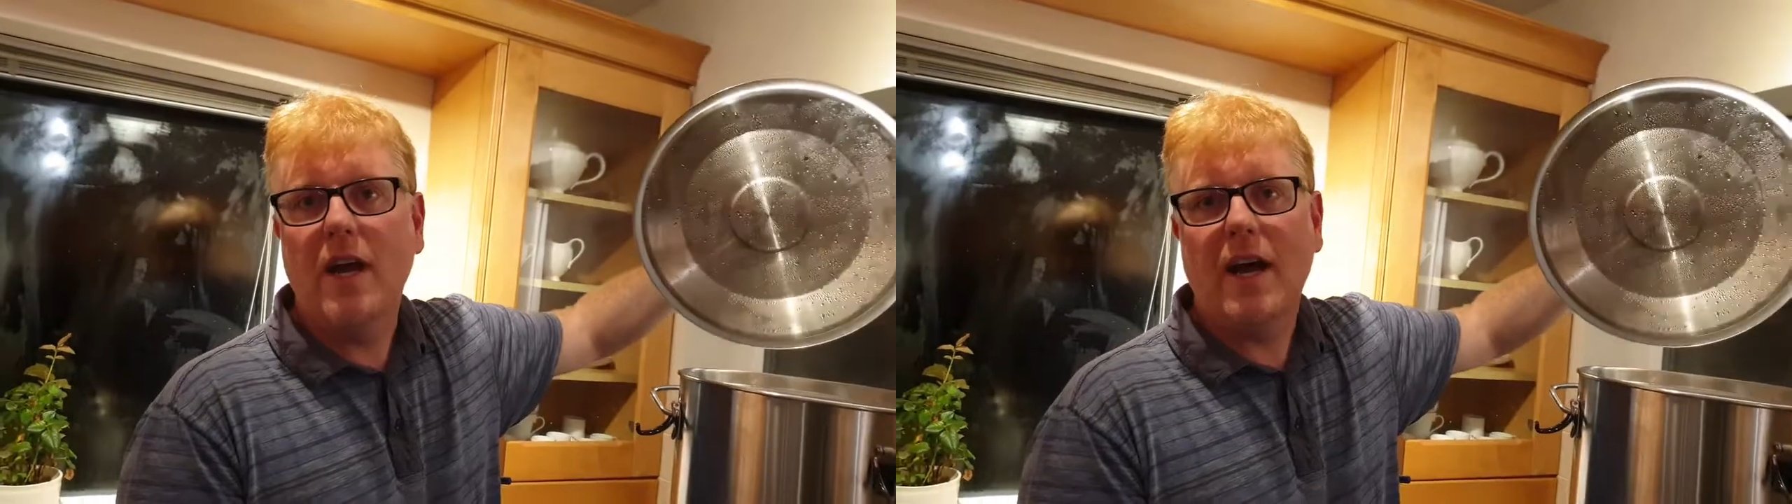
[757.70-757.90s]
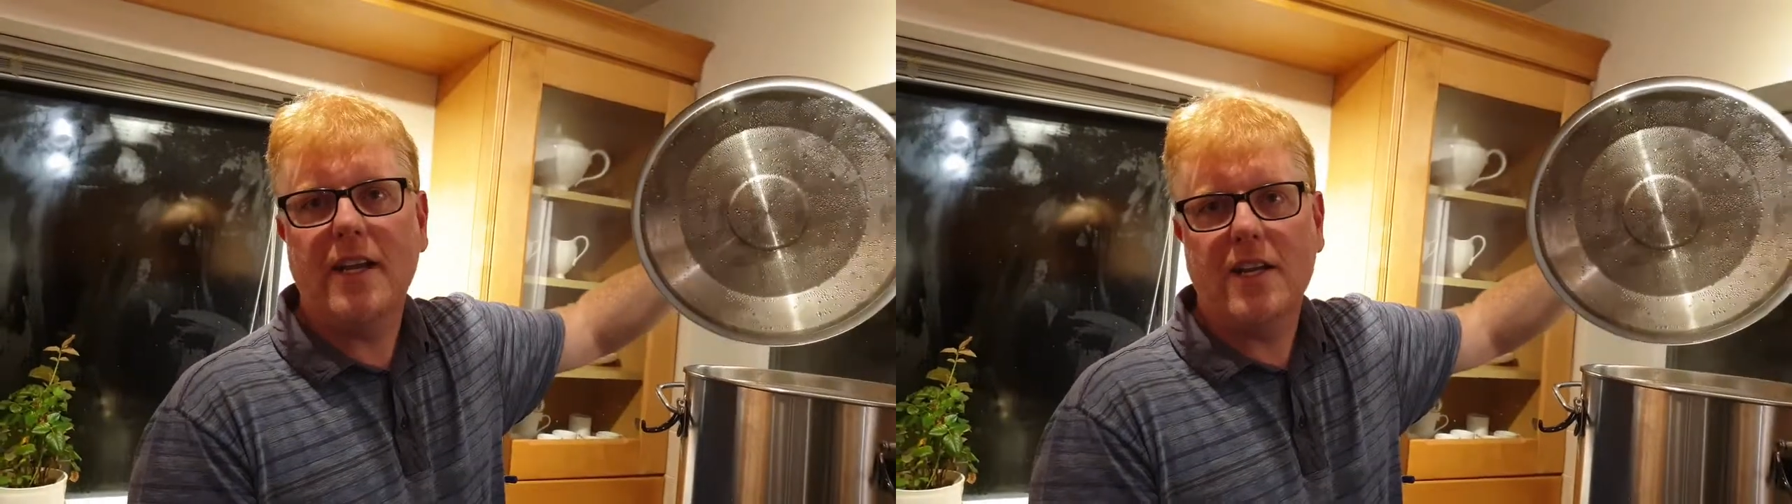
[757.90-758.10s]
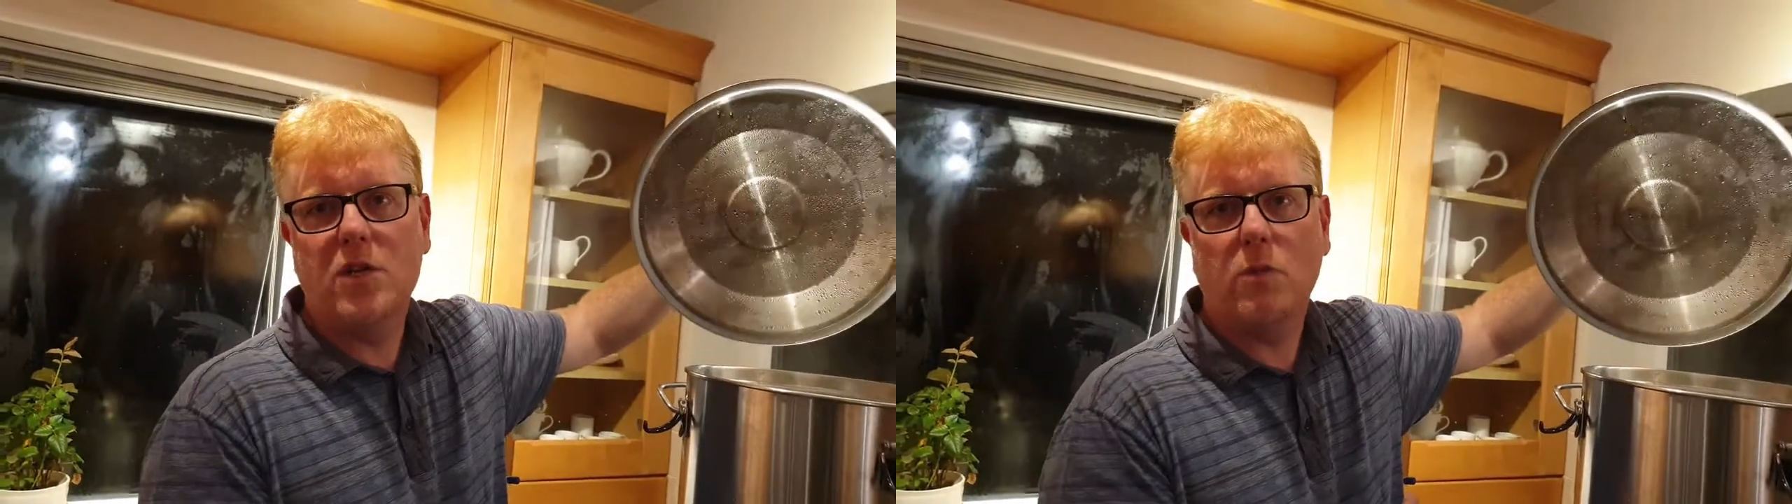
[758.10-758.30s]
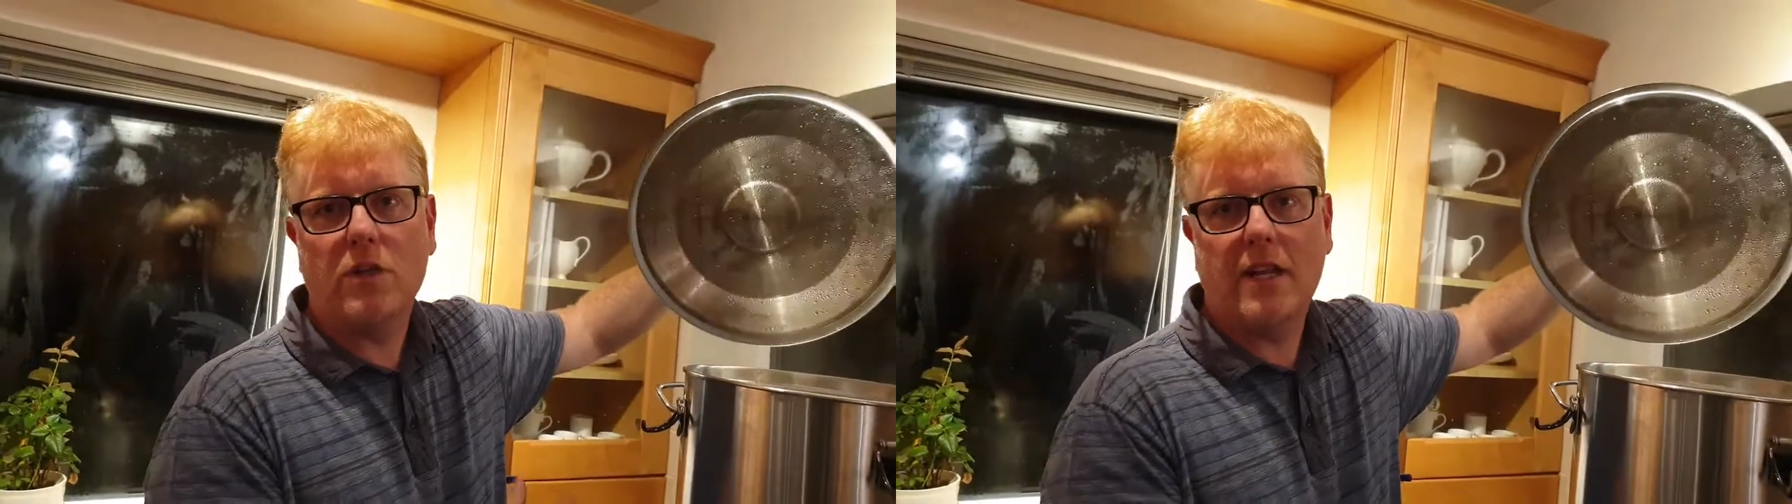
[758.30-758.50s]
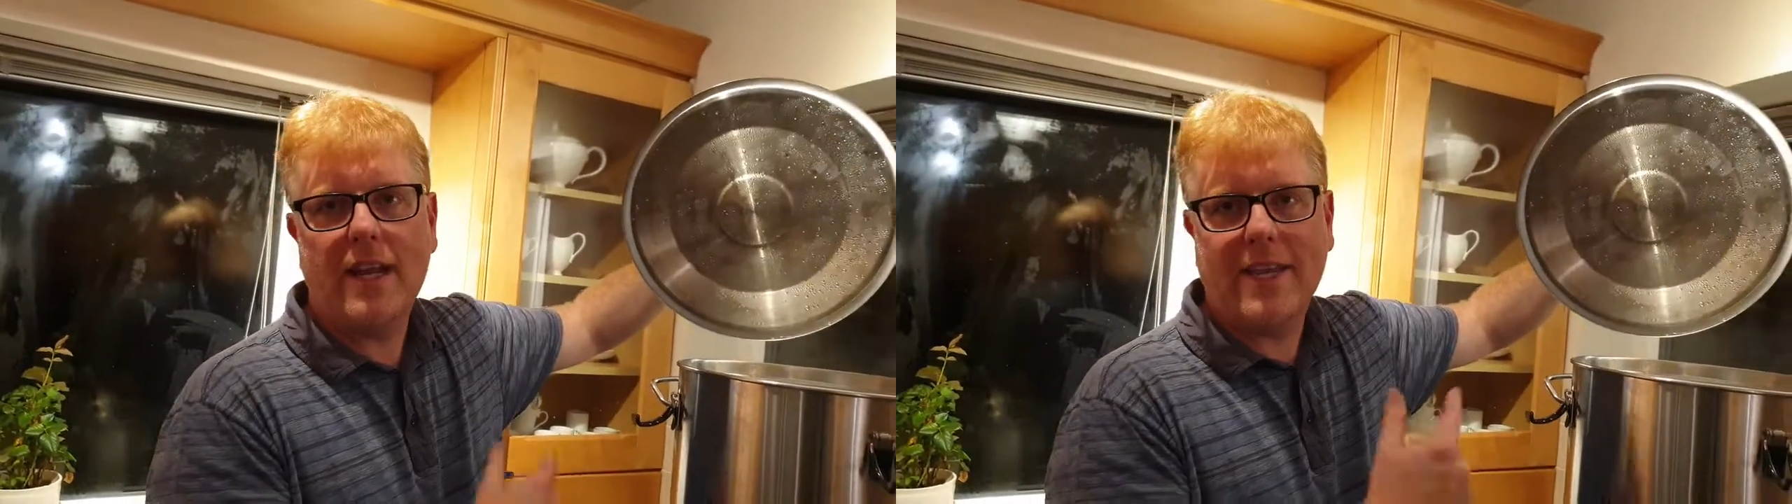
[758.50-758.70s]
Yeah. You actually
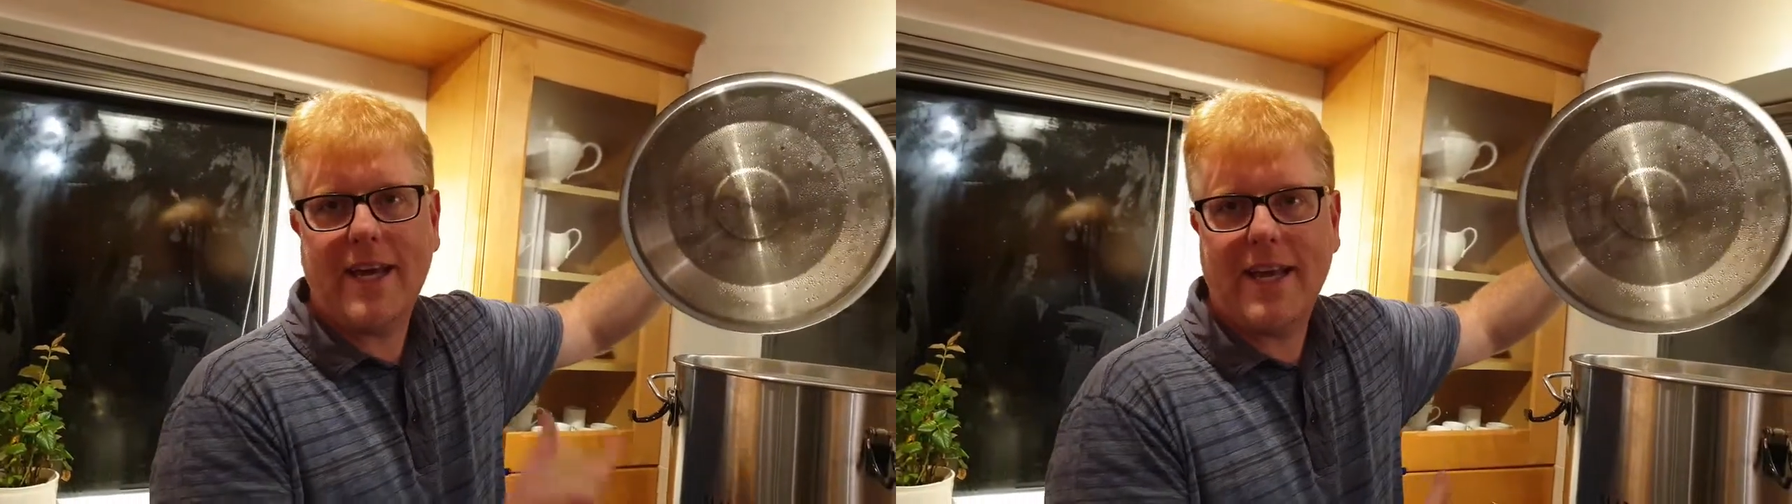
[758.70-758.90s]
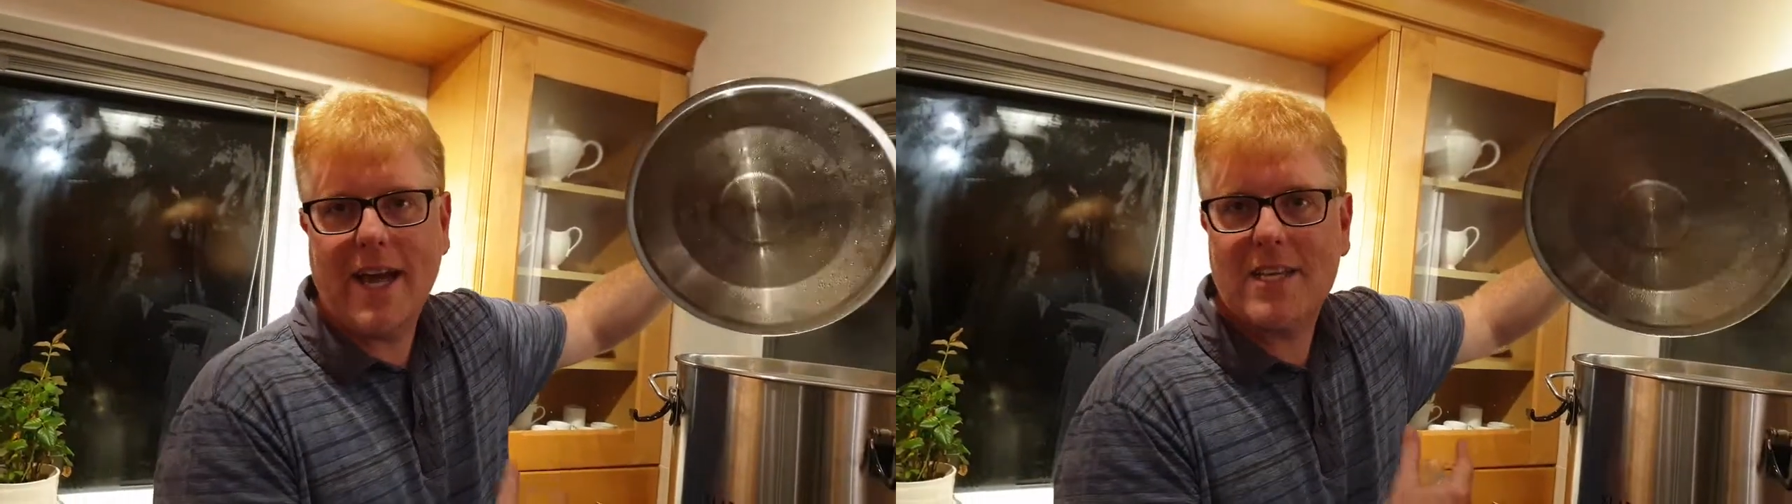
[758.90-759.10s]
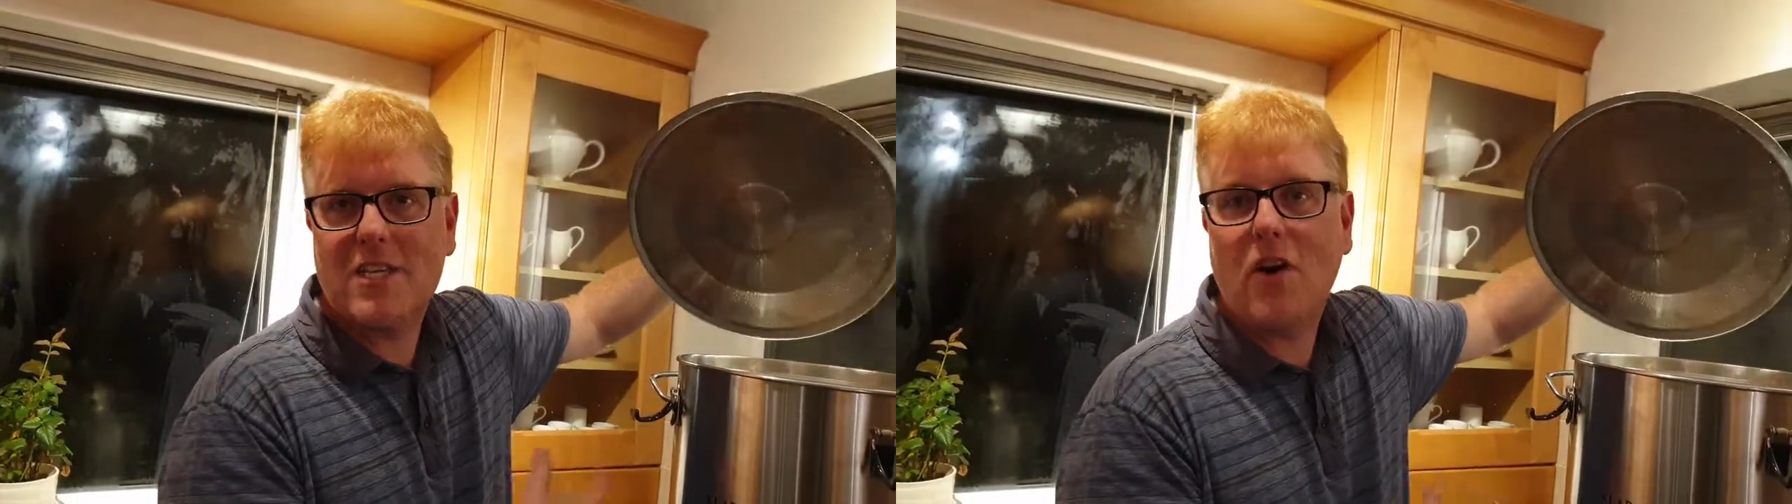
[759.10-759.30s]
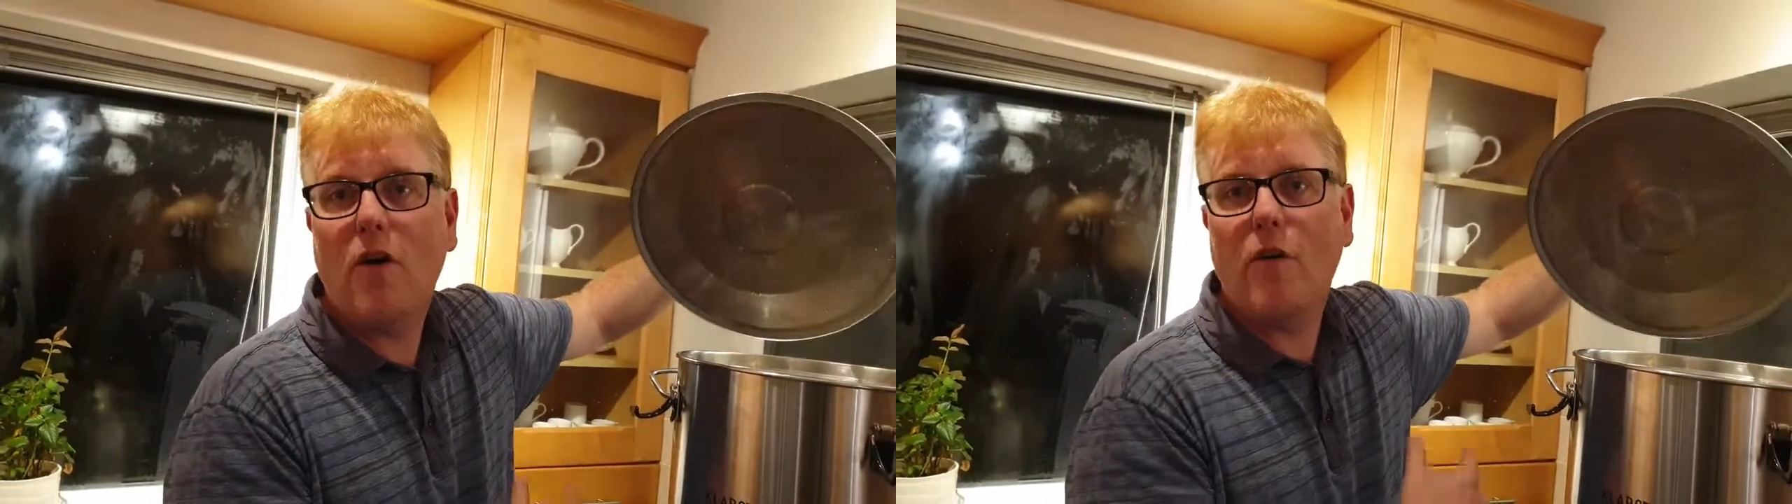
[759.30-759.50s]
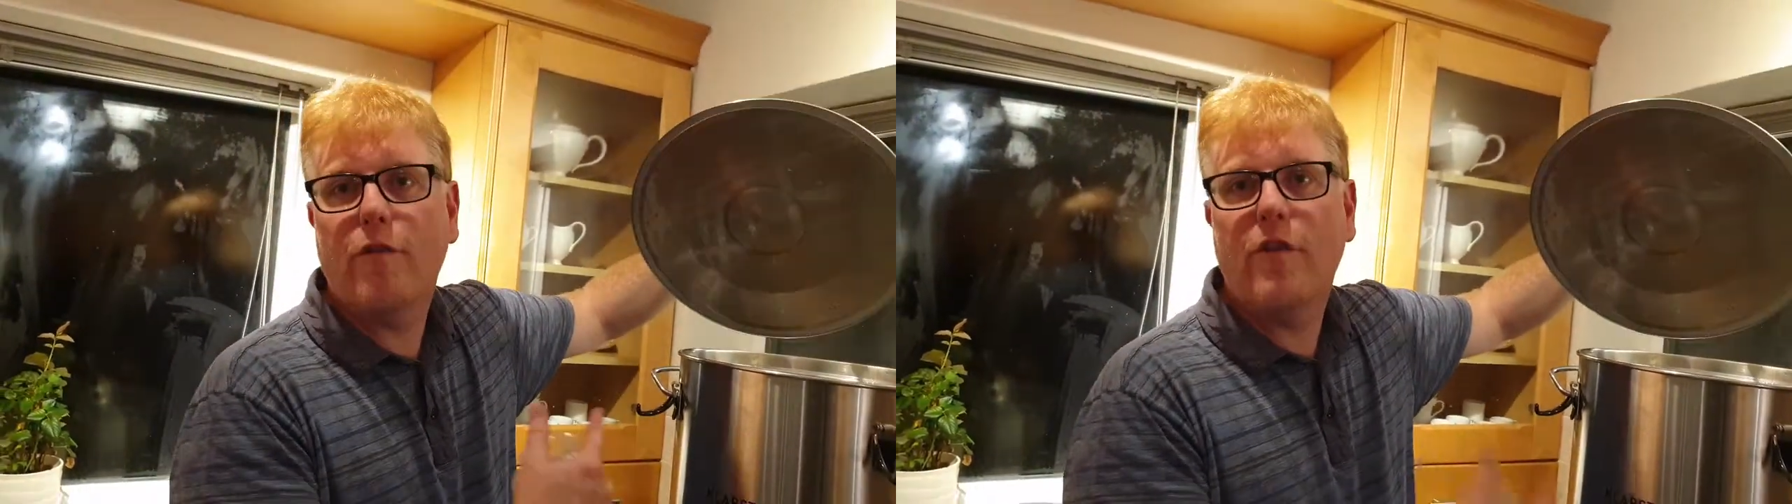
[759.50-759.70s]
want to let that gas
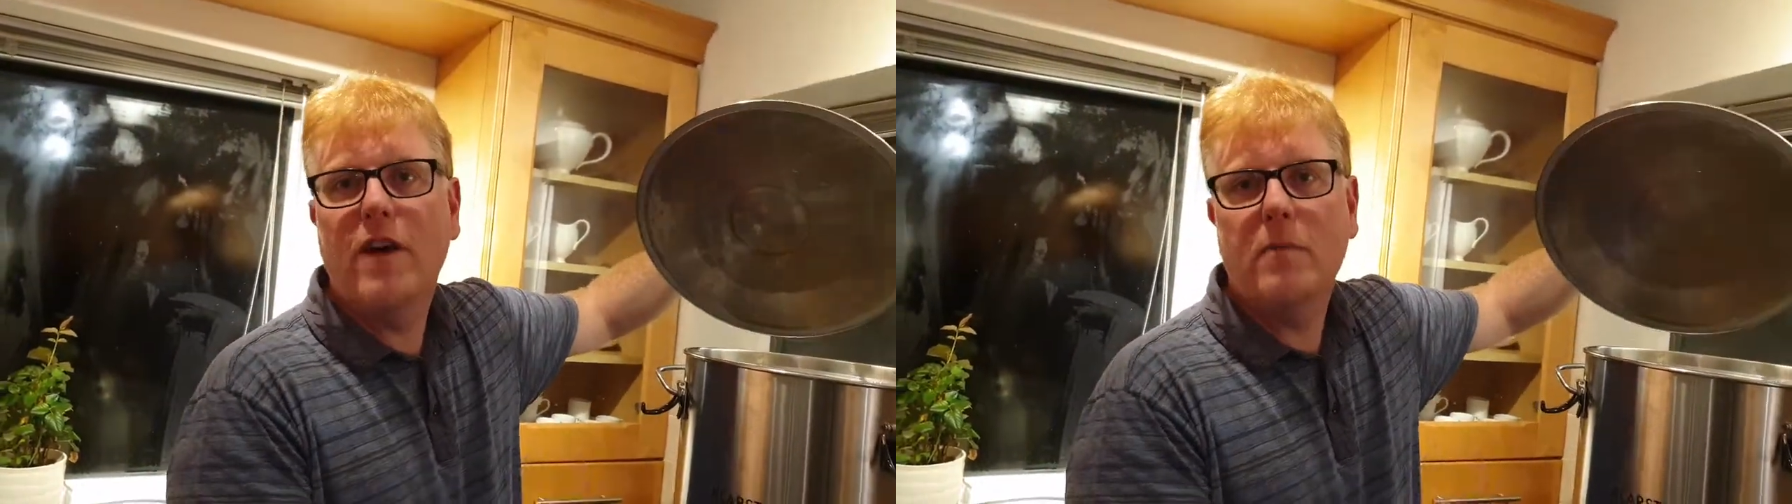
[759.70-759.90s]
off